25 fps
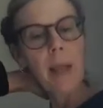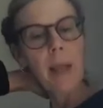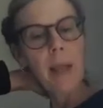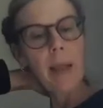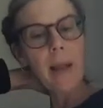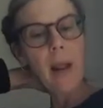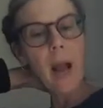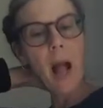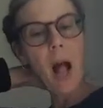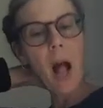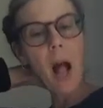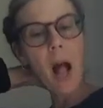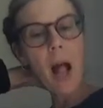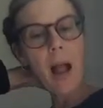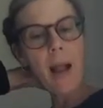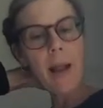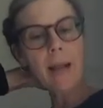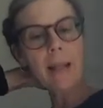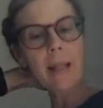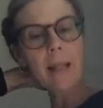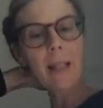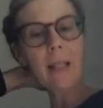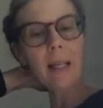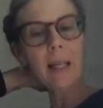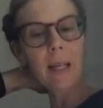And
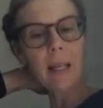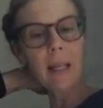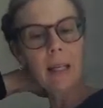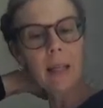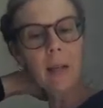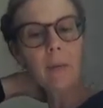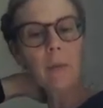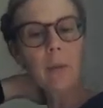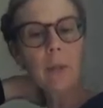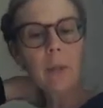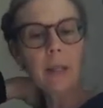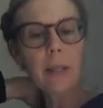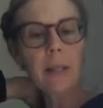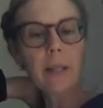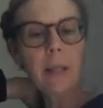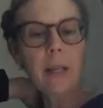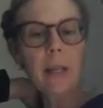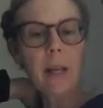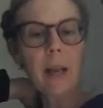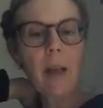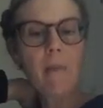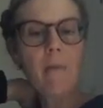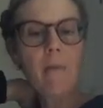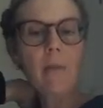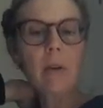I literally
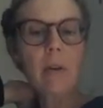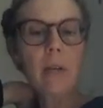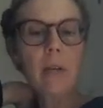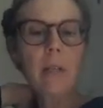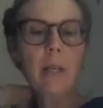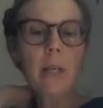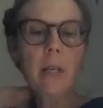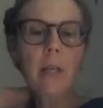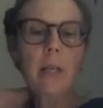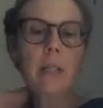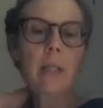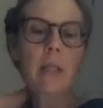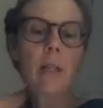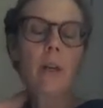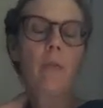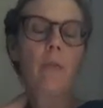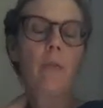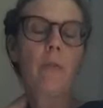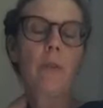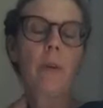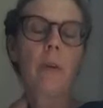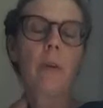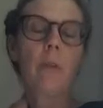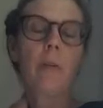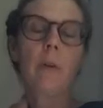never attended a
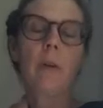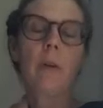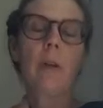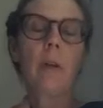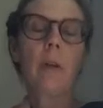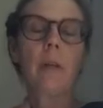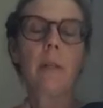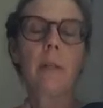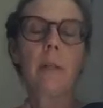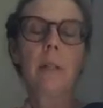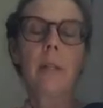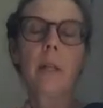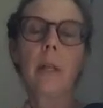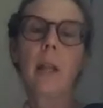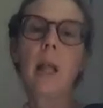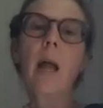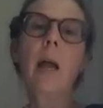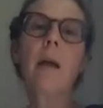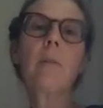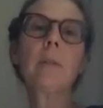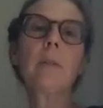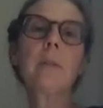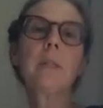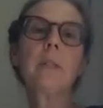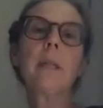funeral until
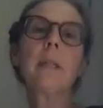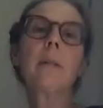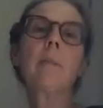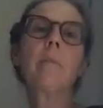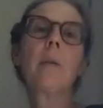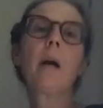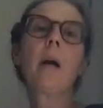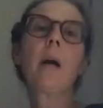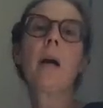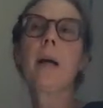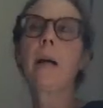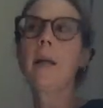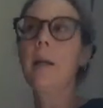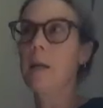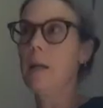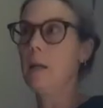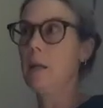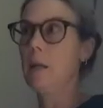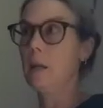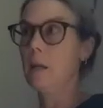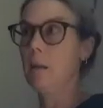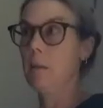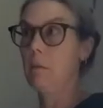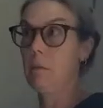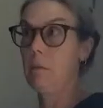I was in my
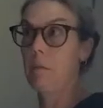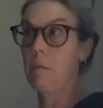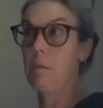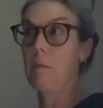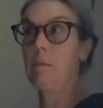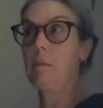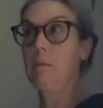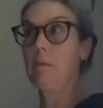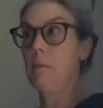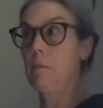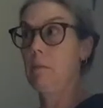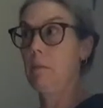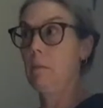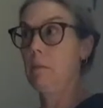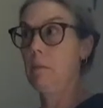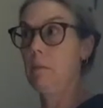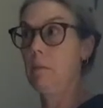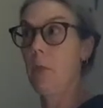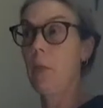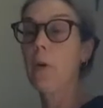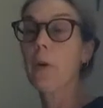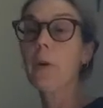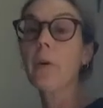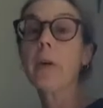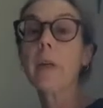
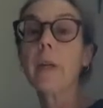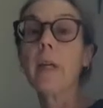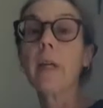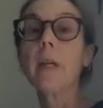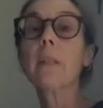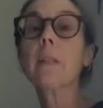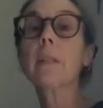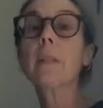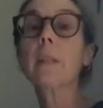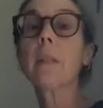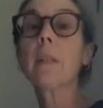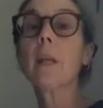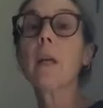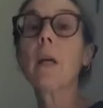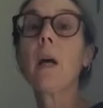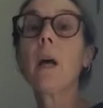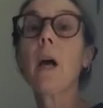30s.